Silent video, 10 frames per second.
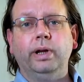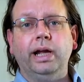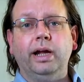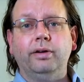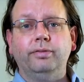
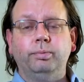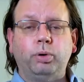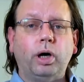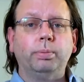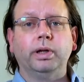have
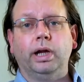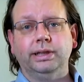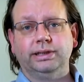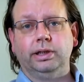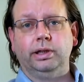properly
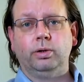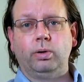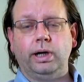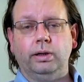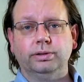isolated
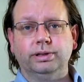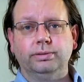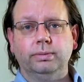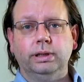grounds.